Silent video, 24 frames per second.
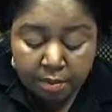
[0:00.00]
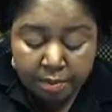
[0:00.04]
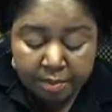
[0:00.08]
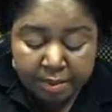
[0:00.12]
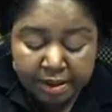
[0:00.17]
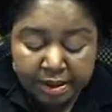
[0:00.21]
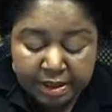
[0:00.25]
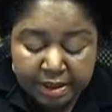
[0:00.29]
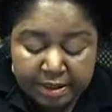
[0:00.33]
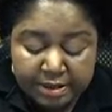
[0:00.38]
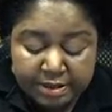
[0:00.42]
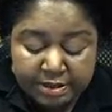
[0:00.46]

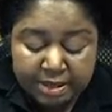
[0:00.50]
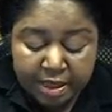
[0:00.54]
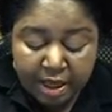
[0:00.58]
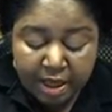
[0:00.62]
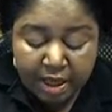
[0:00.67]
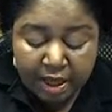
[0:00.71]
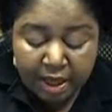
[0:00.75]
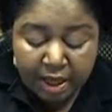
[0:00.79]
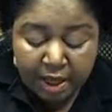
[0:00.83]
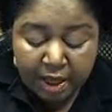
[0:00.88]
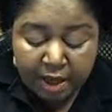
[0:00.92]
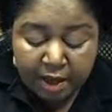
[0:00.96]
because
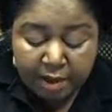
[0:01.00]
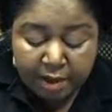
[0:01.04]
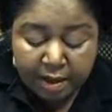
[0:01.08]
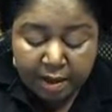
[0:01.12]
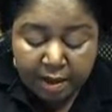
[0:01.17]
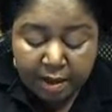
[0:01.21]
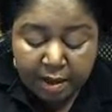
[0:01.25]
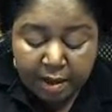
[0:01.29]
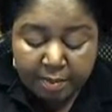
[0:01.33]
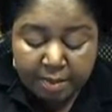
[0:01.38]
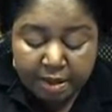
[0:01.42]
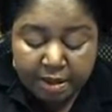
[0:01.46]

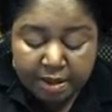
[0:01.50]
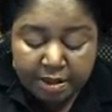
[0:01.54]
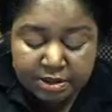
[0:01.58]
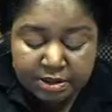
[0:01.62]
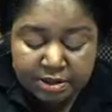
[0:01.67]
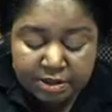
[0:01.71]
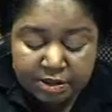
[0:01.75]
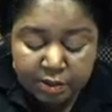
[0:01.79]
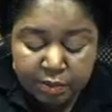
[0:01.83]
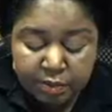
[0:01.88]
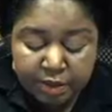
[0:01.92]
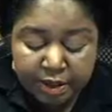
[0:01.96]
and I'm going to
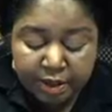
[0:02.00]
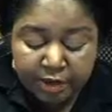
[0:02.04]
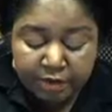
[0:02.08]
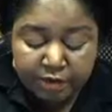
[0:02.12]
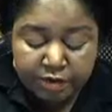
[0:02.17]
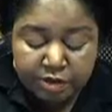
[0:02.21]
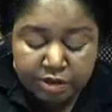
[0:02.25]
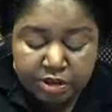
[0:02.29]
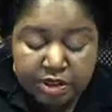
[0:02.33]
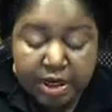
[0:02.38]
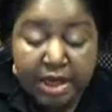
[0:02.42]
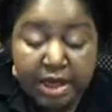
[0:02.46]
see what other
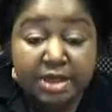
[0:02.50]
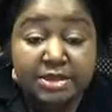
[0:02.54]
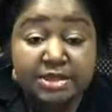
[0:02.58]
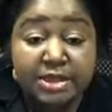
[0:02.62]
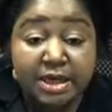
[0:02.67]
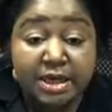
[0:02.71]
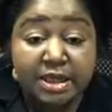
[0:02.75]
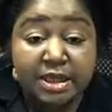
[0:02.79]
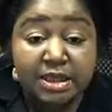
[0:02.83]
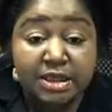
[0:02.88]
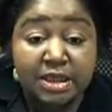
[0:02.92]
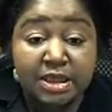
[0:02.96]
styles I
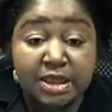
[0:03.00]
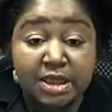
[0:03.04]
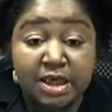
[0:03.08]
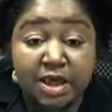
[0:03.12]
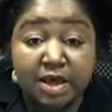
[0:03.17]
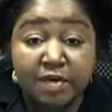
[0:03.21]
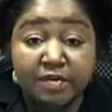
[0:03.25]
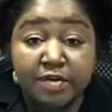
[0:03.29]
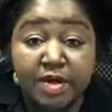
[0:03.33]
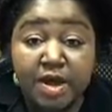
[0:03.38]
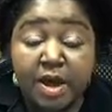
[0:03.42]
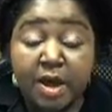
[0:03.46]
can think
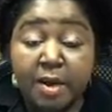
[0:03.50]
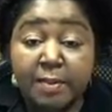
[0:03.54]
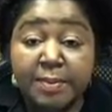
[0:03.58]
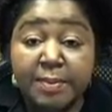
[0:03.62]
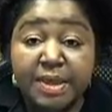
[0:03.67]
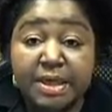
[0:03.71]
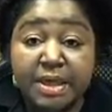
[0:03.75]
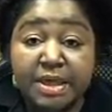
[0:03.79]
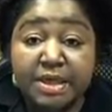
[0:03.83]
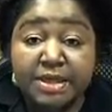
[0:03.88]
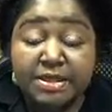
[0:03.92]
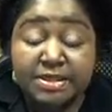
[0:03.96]
of
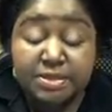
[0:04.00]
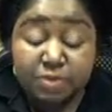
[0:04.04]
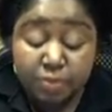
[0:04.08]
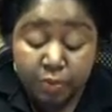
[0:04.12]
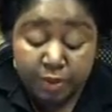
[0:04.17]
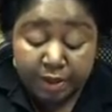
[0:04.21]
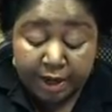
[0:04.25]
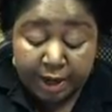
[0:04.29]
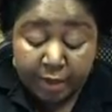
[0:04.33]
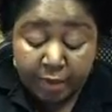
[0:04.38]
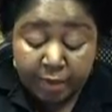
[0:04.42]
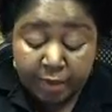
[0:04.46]
because
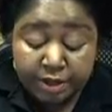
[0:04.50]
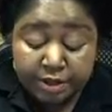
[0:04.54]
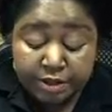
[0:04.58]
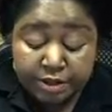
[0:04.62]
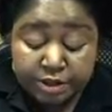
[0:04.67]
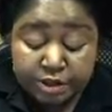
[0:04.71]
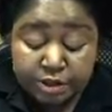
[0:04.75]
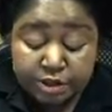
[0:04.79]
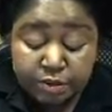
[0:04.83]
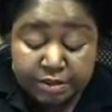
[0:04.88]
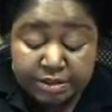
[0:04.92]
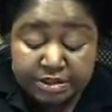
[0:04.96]
what I want to
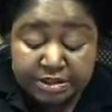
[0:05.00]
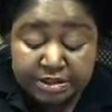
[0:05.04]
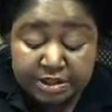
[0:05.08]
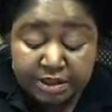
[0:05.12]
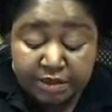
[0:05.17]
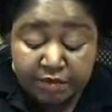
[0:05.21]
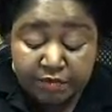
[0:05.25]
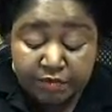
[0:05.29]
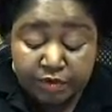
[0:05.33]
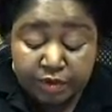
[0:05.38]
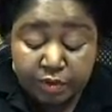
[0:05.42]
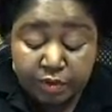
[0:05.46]
do is
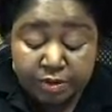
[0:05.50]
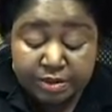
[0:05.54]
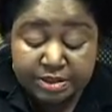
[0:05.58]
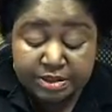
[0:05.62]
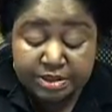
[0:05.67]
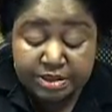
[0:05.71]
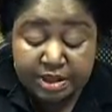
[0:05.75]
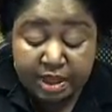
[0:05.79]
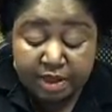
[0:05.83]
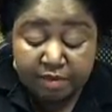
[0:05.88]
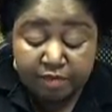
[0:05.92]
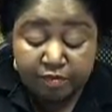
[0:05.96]
give you a
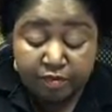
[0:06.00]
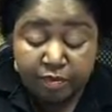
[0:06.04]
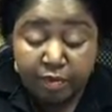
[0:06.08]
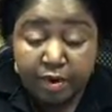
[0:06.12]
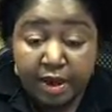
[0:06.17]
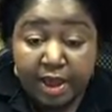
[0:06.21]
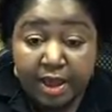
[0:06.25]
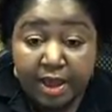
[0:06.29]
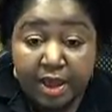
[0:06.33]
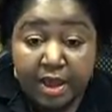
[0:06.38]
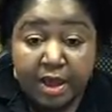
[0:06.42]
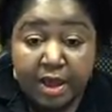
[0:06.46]
safe
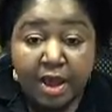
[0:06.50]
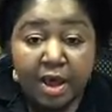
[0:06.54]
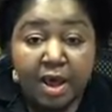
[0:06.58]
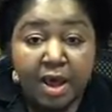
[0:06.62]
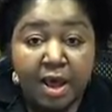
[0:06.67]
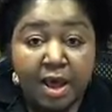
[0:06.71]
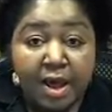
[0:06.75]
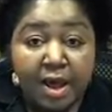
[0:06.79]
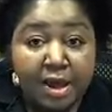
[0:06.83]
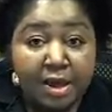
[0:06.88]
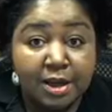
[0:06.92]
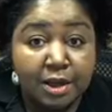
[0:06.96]
way
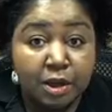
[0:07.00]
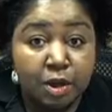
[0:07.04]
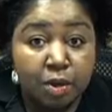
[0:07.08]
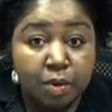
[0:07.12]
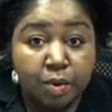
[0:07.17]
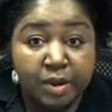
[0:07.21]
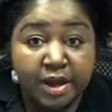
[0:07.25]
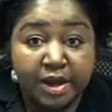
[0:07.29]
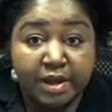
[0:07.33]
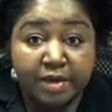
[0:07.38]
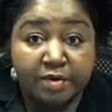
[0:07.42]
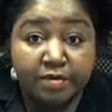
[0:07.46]
and
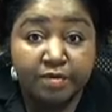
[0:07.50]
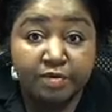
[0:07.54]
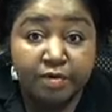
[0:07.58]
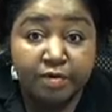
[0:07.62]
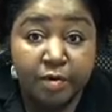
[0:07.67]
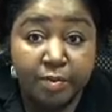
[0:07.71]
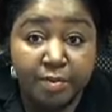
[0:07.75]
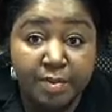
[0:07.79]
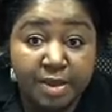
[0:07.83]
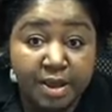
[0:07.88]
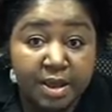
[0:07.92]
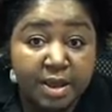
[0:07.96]
quick.
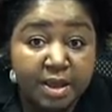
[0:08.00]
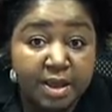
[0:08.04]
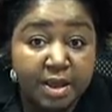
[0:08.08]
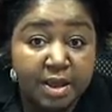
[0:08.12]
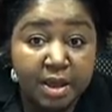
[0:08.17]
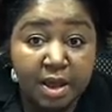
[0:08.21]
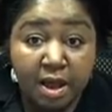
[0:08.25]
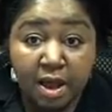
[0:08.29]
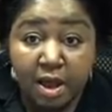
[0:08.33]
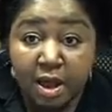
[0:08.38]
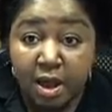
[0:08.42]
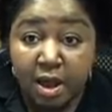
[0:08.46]
For me,
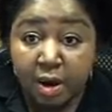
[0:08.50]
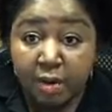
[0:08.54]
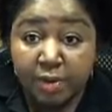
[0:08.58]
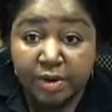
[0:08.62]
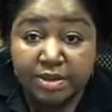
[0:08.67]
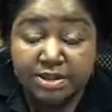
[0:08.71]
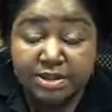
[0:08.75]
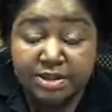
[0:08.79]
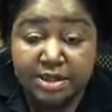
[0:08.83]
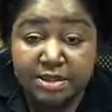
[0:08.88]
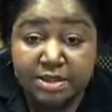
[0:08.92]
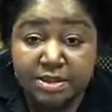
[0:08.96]

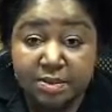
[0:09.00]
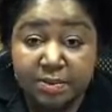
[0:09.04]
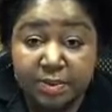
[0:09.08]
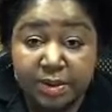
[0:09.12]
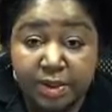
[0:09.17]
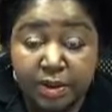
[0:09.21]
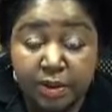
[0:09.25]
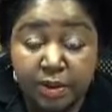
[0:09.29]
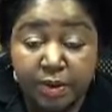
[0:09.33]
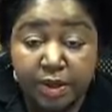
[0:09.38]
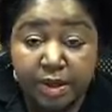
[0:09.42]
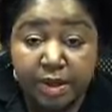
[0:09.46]
always has to
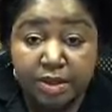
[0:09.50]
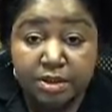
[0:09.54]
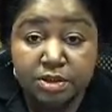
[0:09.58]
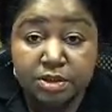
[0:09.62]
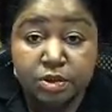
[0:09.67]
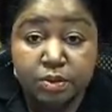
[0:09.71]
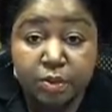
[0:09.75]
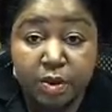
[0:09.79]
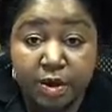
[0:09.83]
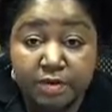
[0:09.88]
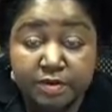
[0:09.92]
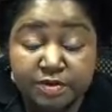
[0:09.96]
be quick,
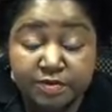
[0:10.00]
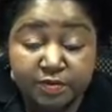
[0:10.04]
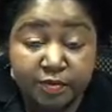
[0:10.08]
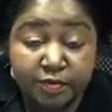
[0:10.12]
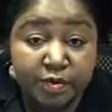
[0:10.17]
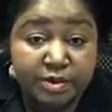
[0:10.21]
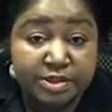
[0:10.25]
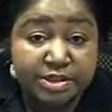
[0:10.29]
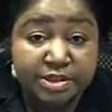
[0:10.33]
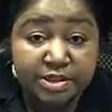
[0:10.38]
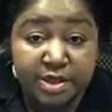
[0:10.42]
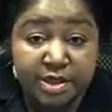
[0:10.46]
12 to
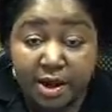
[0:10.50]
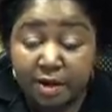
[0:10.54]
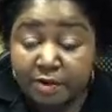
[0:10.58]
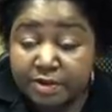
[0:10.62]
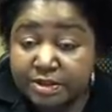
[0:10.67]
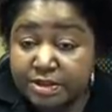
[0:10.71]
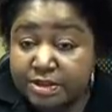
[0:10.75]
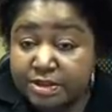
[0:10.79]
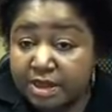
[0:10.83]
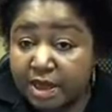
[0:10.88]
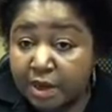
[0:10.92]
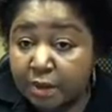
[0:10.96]
14 hours
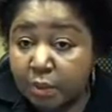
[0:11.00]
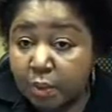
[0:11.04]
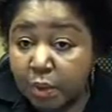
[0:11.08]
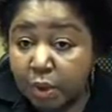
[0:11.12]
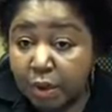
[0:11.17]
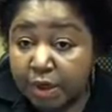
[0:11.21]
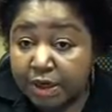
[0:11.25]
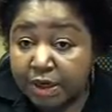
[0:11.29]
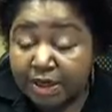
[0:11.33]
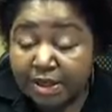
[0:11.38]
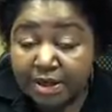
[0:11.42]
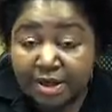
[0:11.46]
a day
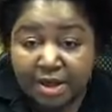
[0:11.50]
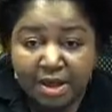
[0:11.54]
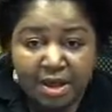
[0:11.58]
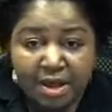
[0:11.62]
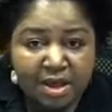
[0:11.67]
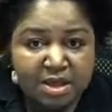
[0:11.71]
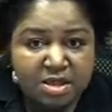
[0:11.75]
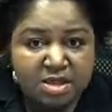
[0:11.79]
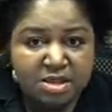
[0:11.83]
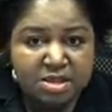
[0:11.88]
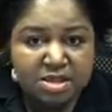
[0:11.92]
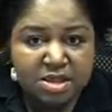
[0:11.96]
working,
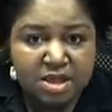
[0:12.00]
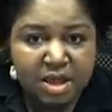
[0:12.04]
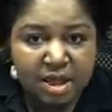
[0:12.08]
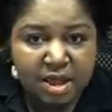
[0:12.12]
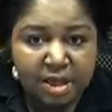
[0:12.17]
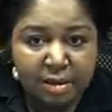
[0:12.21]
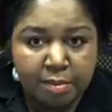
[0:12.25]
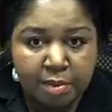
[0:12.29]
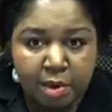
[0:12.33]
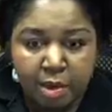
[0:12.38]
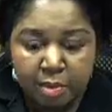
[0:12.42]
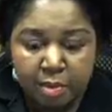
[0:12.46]

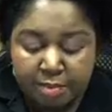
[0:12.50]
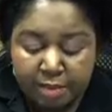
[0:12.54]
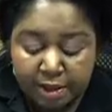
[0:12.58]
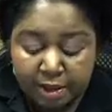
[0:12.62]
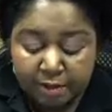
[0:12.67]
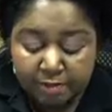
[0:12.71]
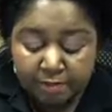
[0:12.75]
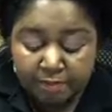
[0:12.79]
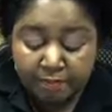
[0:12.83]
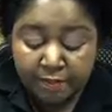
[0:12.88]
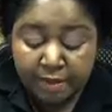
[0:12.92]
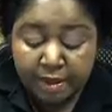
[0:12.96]
shame on
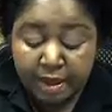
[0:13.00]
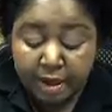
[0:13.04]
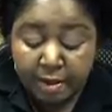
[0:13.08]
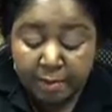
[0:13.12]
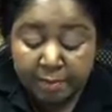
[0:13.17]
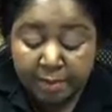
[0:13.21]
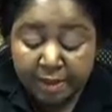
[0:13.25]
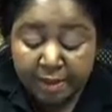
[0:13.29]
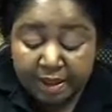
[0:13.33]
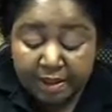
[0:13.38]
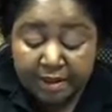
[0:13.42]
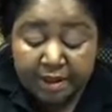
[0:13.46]
me.
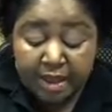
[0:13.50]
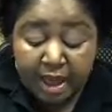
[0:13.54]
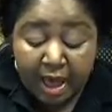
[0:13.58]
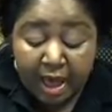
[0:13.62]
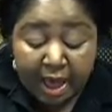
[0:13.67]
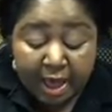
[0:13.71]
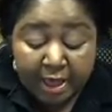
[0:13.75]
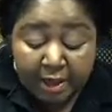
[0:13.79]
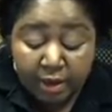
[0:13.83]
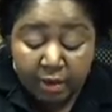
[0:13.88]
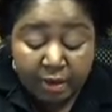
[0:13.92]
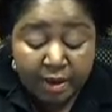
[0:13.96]
But
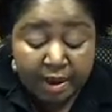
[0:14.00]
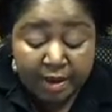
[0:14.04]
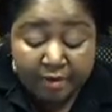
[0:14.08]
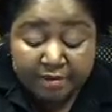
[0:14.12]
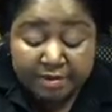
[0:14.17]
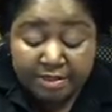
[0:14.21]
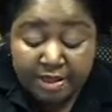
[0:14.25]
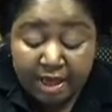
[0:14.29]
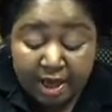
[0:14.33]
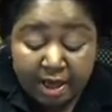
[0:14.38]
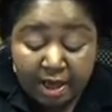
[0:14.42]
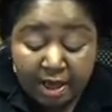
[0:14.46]
I don't
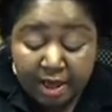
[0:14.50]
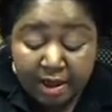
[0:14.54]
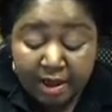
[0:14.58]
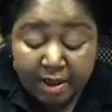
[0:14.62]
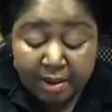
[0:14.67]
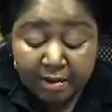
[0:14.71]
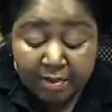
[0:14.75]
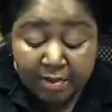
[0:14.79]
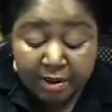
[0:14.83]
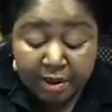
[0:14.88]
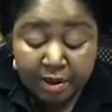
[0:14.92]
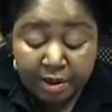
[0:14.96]
have
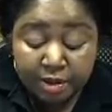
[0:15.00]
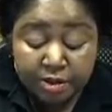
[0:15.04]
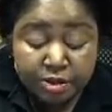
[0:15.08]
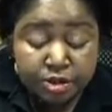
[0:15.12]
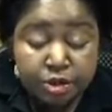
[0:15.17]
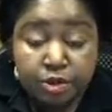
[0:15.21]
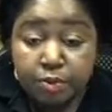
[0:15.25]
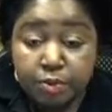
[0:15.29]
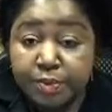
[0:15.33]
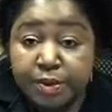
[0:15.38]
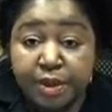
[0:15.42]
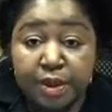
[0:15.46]
time
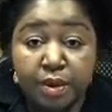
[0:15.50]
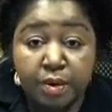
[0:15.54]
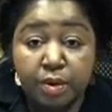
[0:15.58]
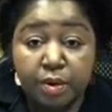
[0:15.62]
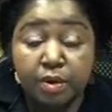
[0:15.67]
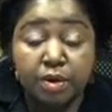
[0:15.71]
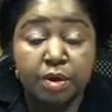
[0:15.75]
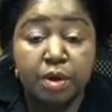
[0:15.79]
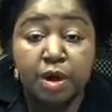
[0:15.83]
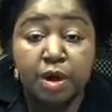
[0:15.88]
to be